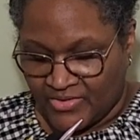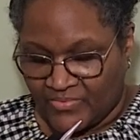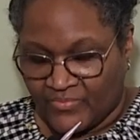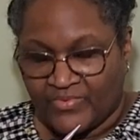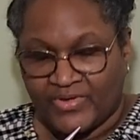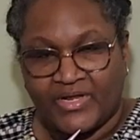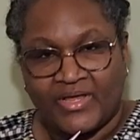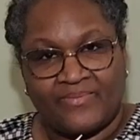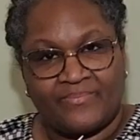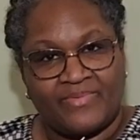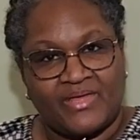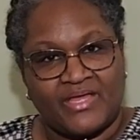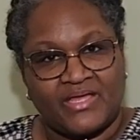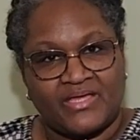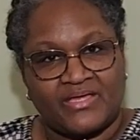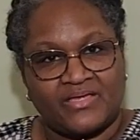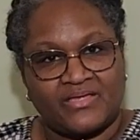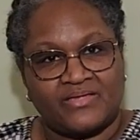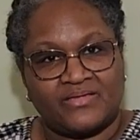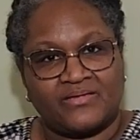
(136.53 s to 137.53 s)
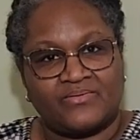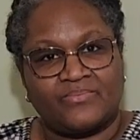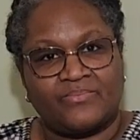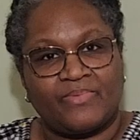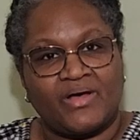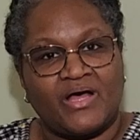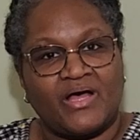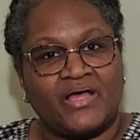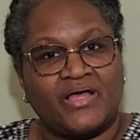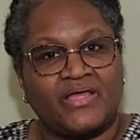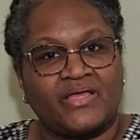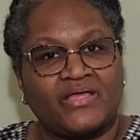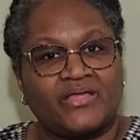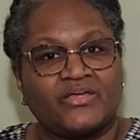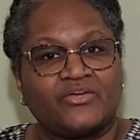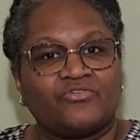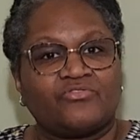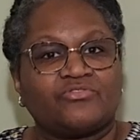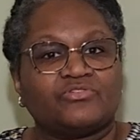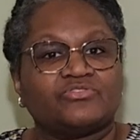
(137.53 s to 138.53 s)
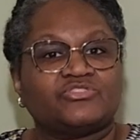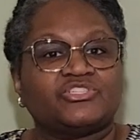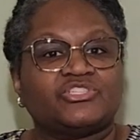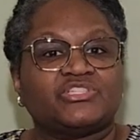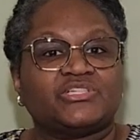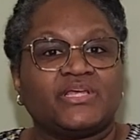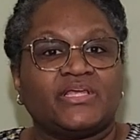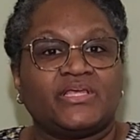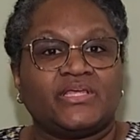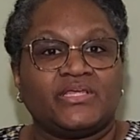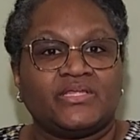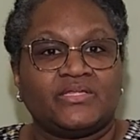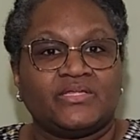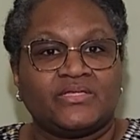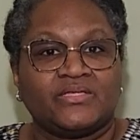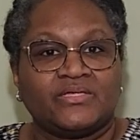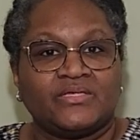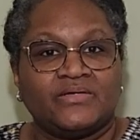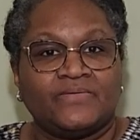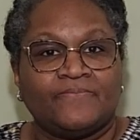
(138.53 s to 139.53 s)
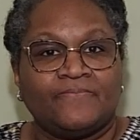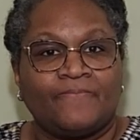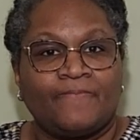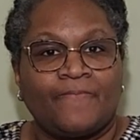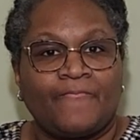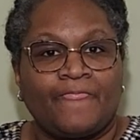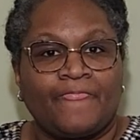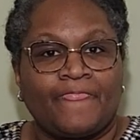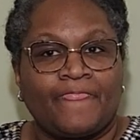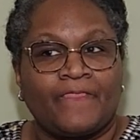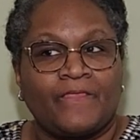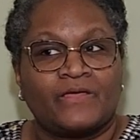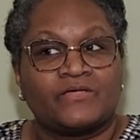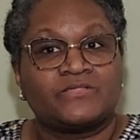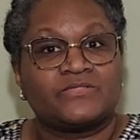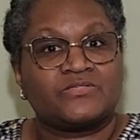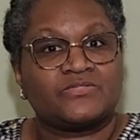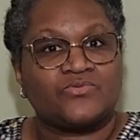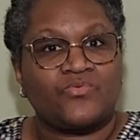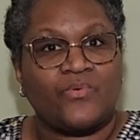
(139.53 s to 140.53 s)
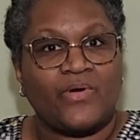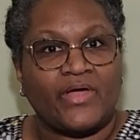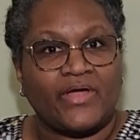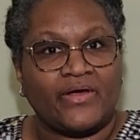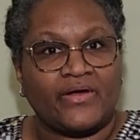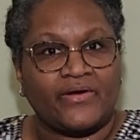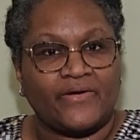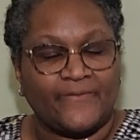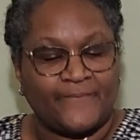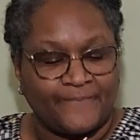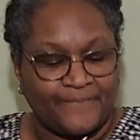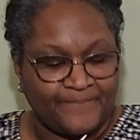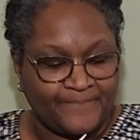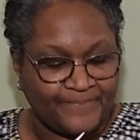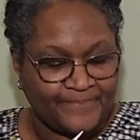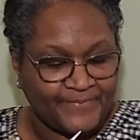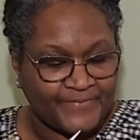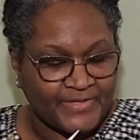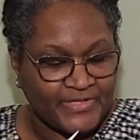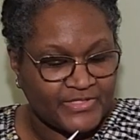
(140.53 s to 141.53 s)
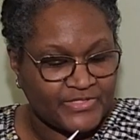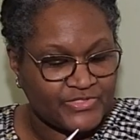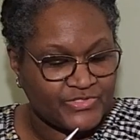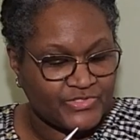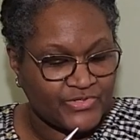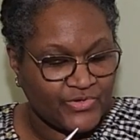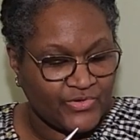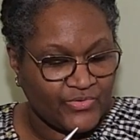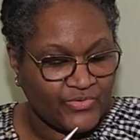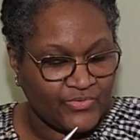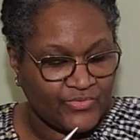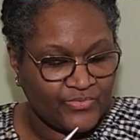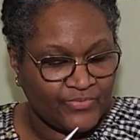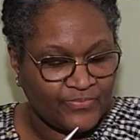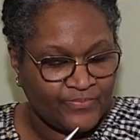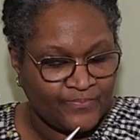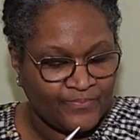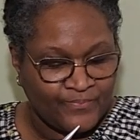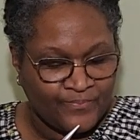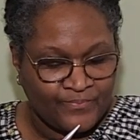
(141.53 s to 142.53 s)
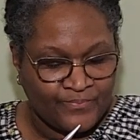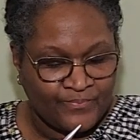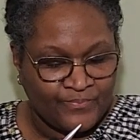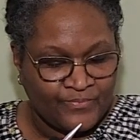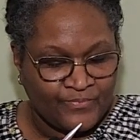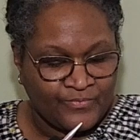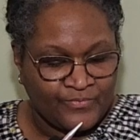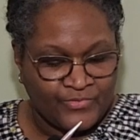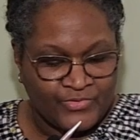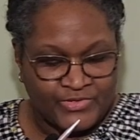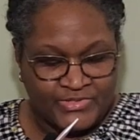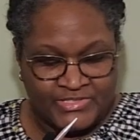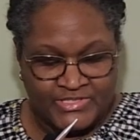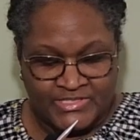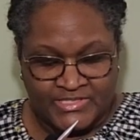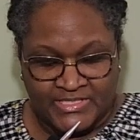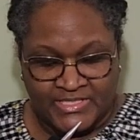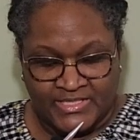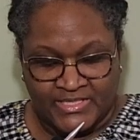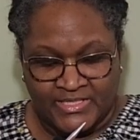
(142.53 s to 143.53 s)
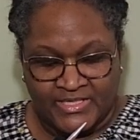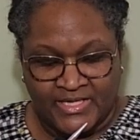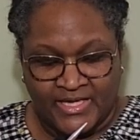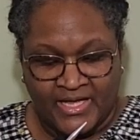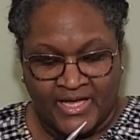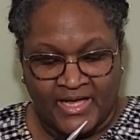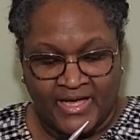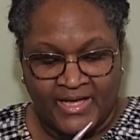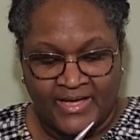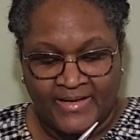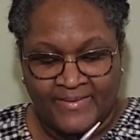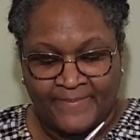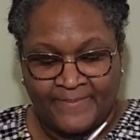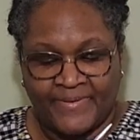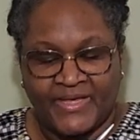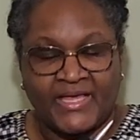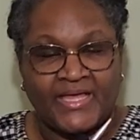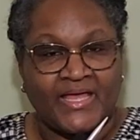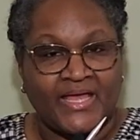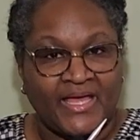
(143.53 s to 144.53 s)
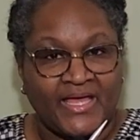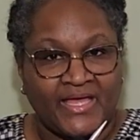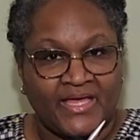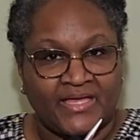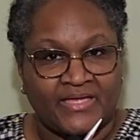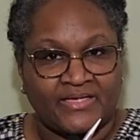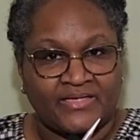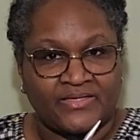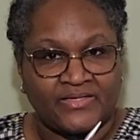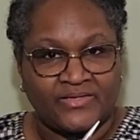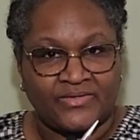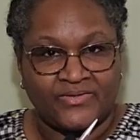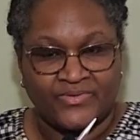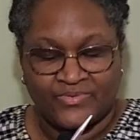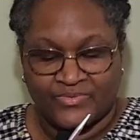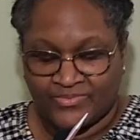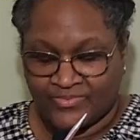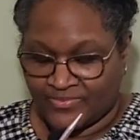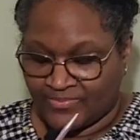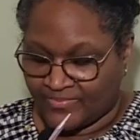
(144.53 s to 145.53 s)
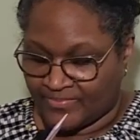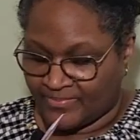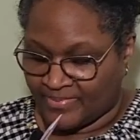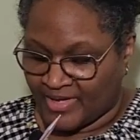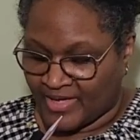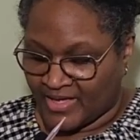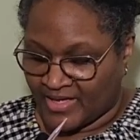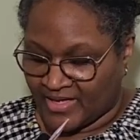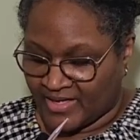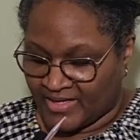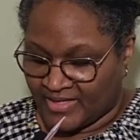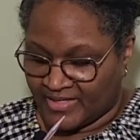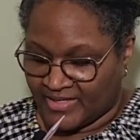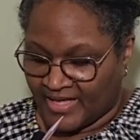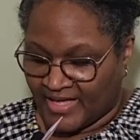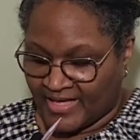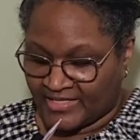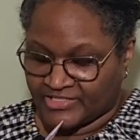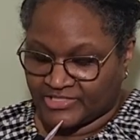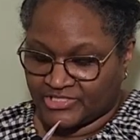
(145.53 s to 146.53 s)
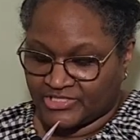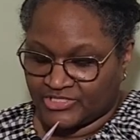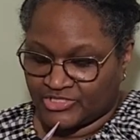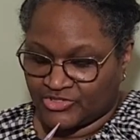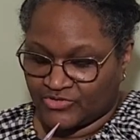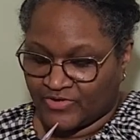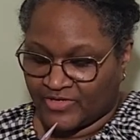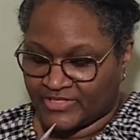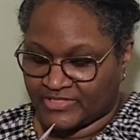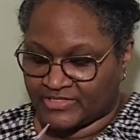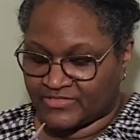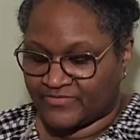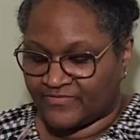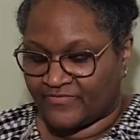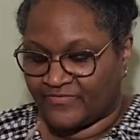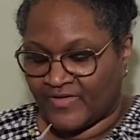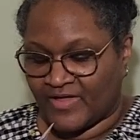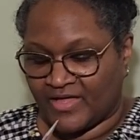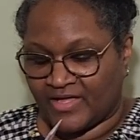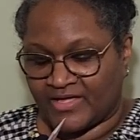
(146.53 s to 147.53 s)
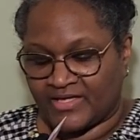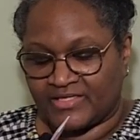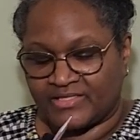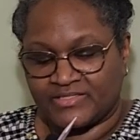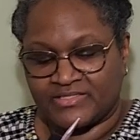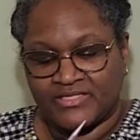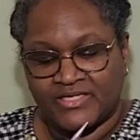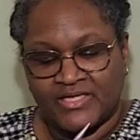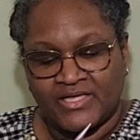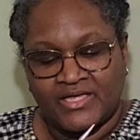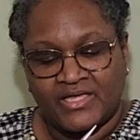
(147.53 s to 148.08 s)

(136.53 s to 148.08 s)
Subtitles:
when I make my crocheted square. So we'll see. I began by actually trying to find